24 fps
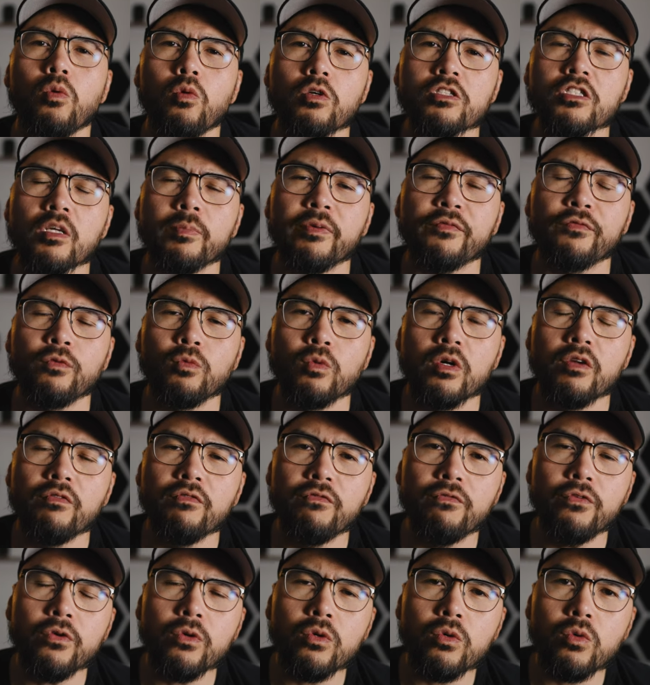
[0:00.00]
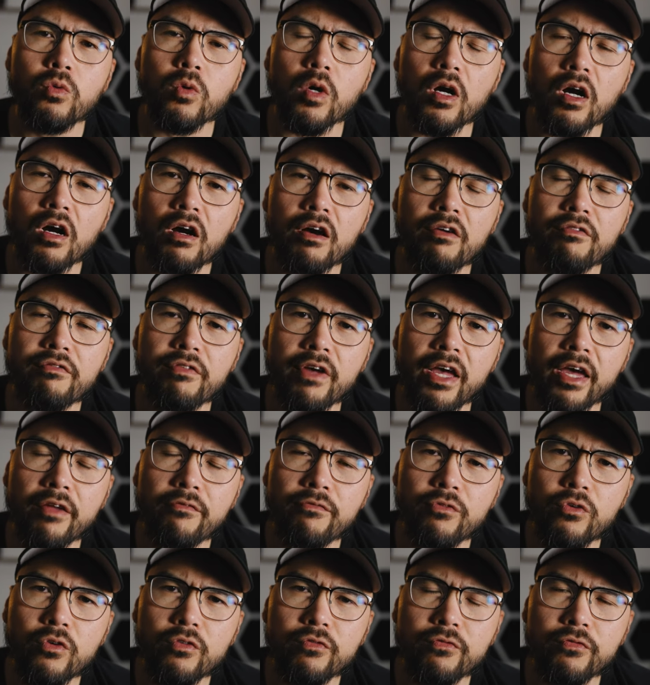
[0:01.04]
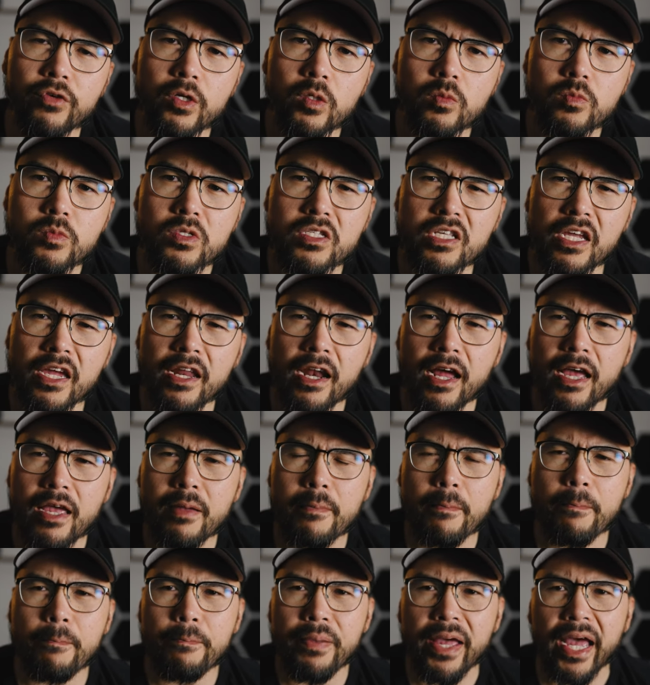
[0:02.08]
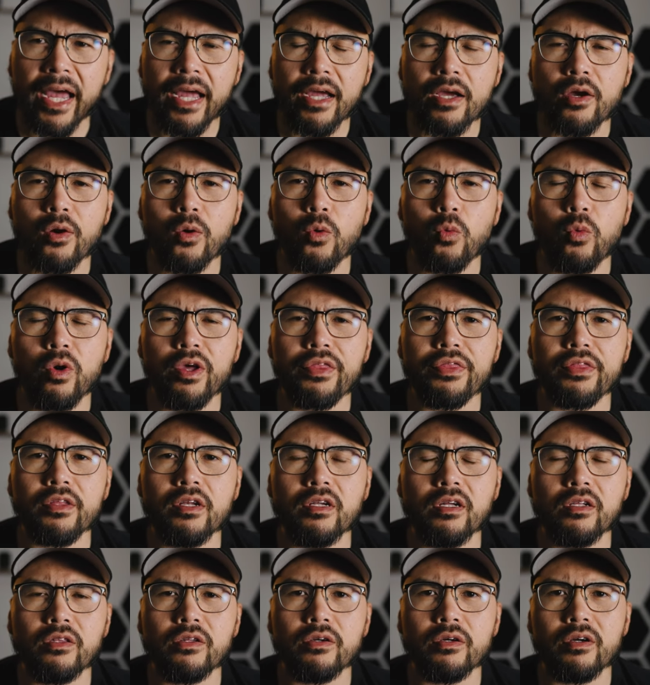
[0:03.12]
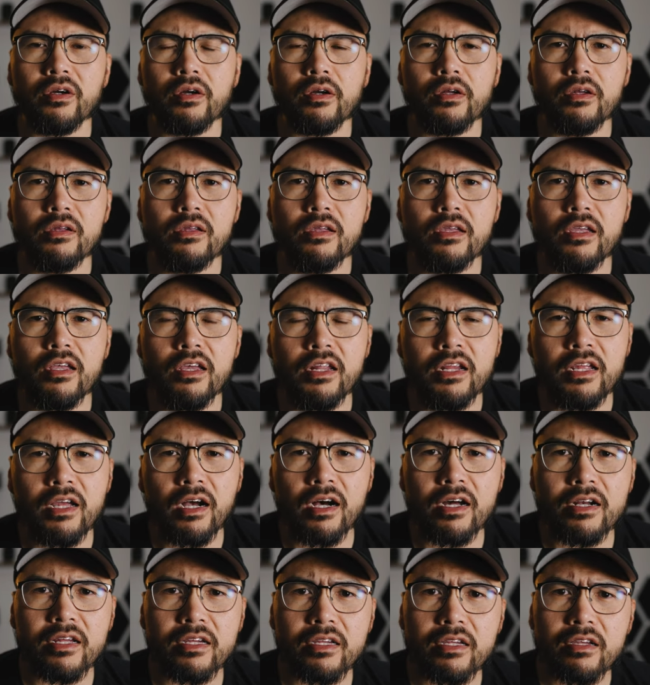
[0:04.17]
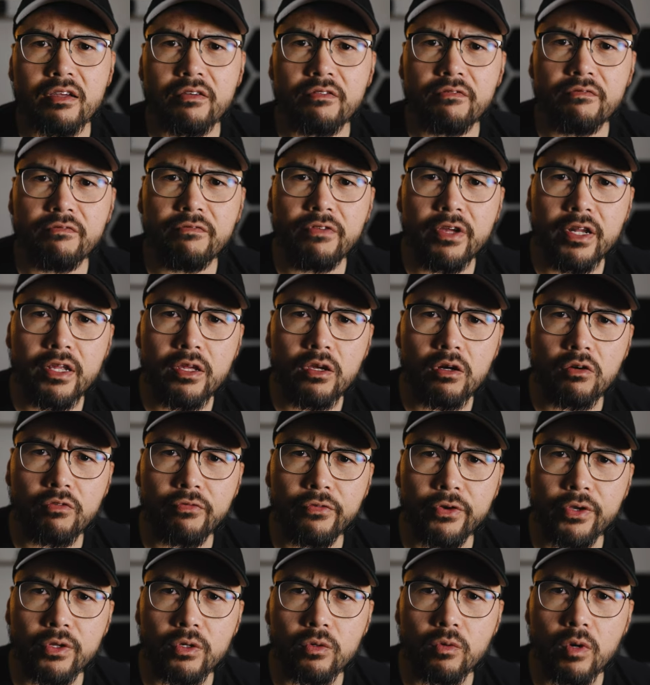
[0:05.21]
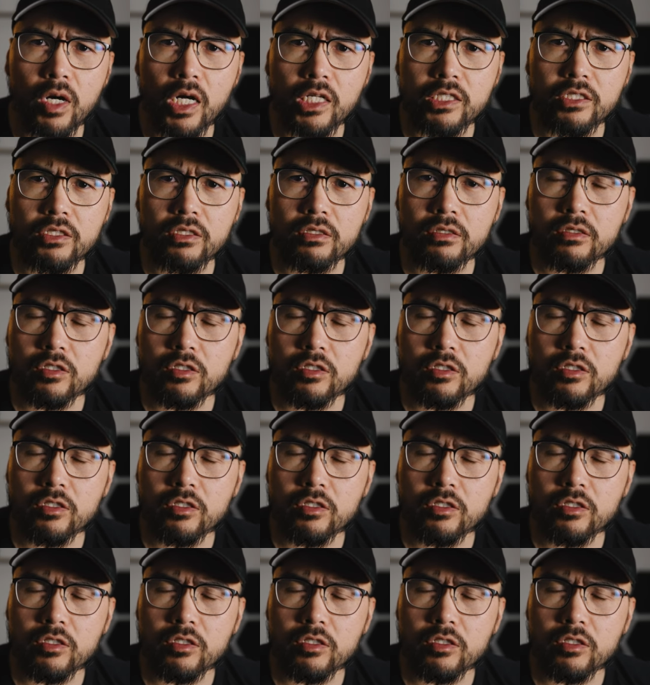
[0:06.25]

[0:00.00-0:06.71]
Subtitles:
What's up, everyone? Vu of Envu Films, and I am back with another idiotic video for you to watch.